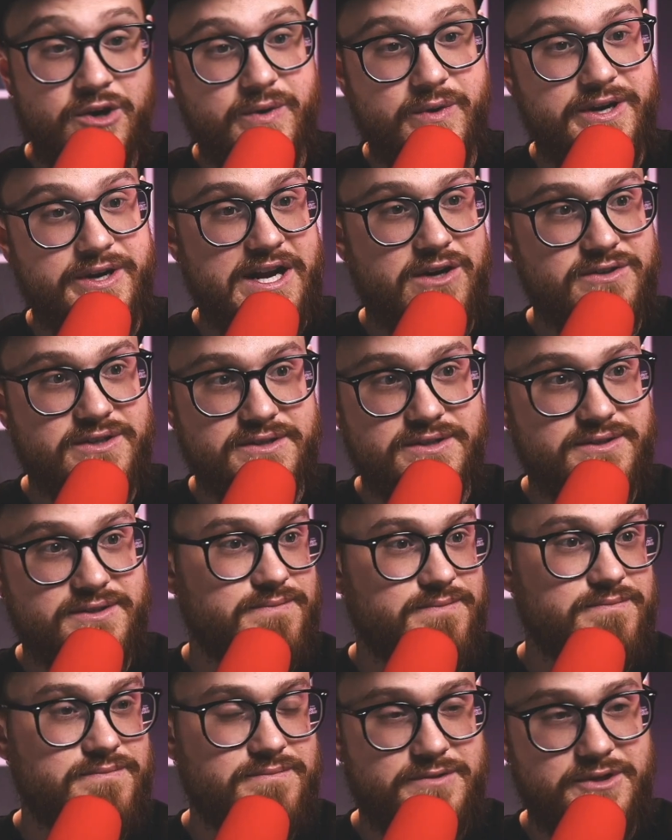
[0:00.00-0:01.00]
Right now,
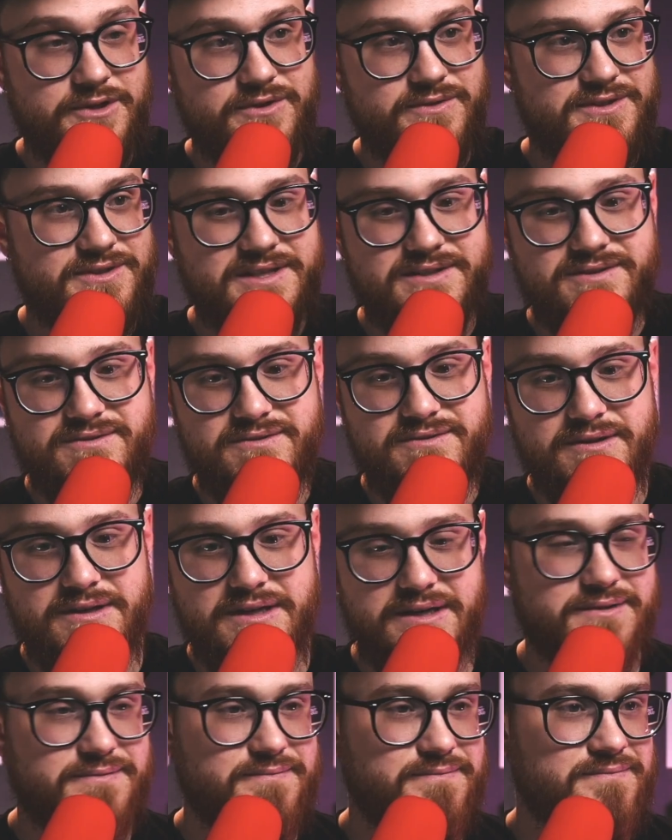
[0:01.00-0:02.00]
just just says good luck.